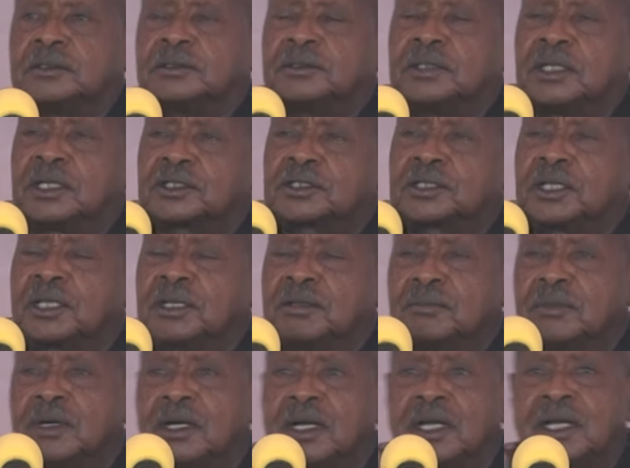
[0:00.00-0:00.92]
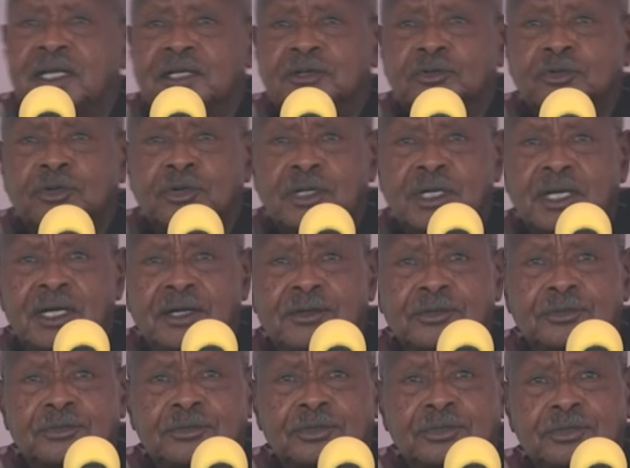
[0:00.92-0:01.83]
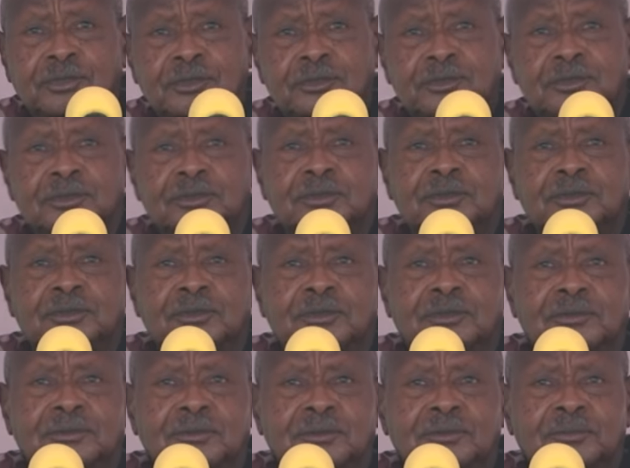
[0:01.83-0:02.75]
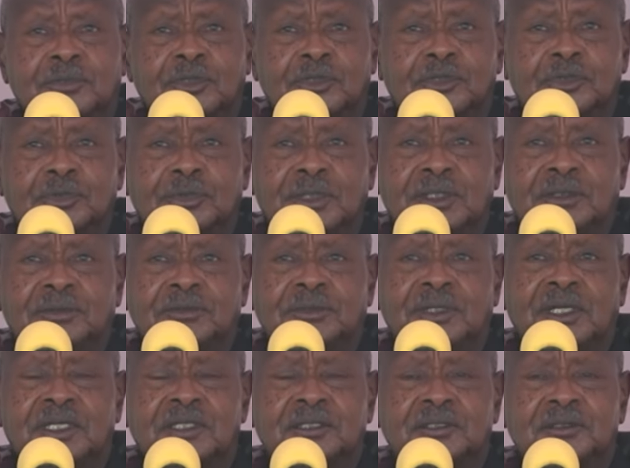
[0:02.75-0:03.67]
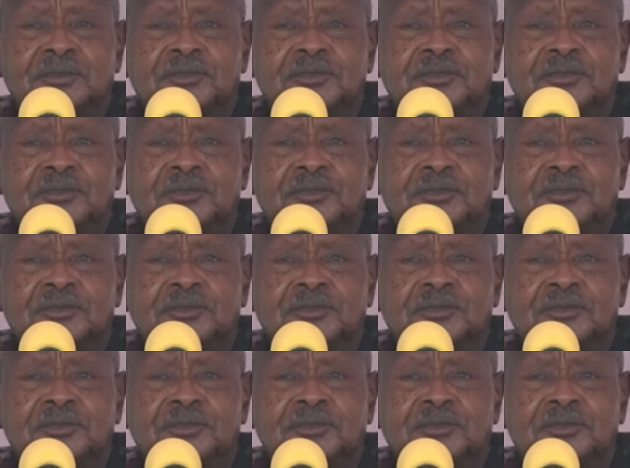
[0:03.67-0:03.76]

that time I had gone out to, because we had